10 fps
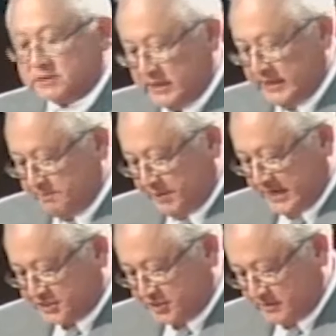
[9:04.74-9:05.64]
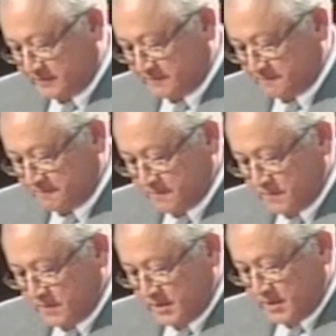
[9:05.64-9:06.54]
and impartial.
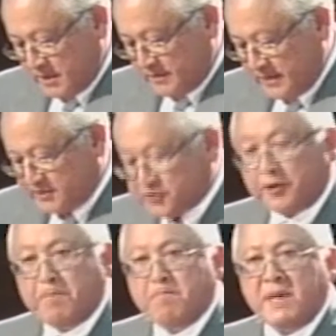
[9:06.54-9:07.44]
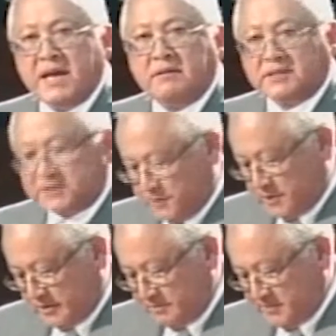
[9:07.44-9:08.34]
There's tremendous
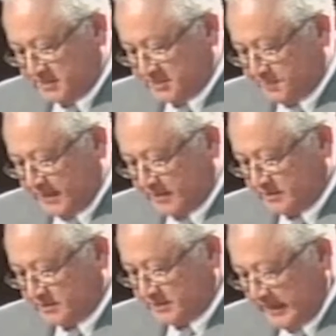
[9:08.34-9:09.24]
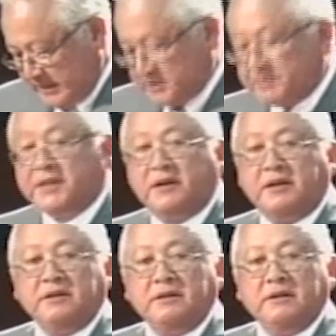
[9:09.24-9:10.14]
work, Mr. Speaker, still to be
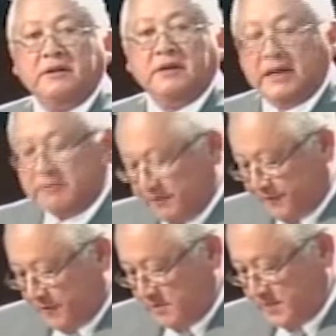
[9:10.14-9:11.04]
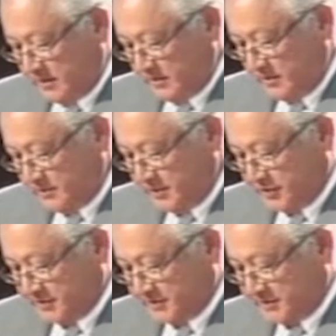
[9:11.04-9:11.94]
done in reforming the
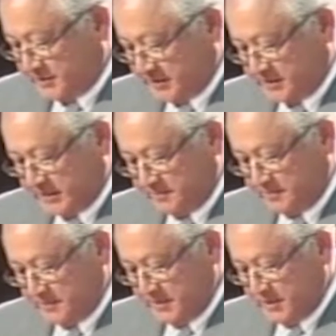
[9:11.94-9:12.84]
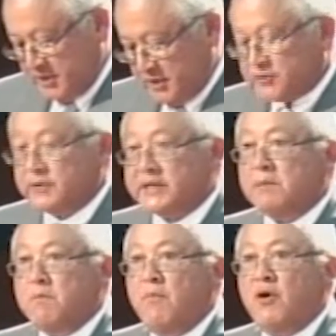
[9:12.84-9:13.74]
justice system so
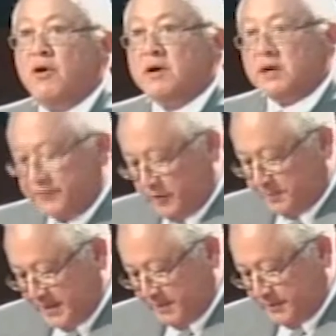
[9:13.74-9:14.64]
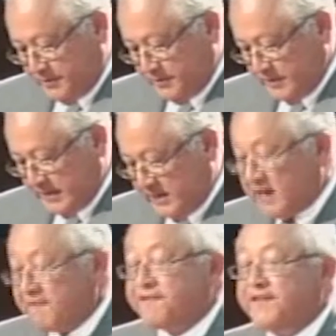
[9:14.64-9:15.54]
that more of our people can
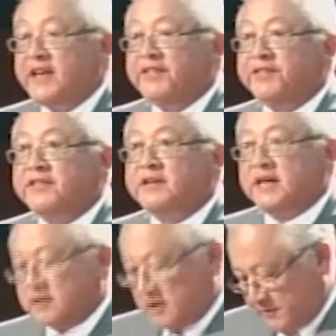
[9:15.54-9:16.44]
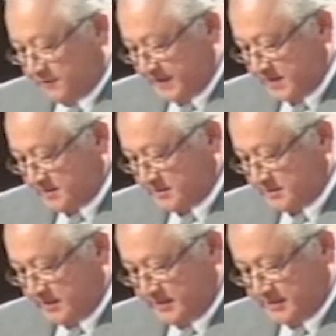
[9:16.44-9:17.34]
have faith and confidence
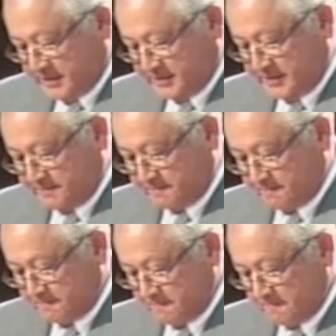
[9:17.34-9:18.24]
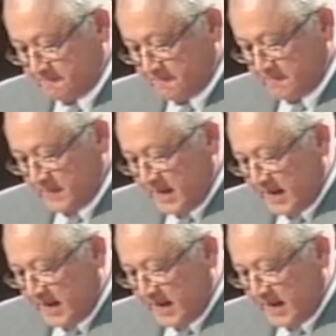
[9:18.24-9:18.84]
in the system. A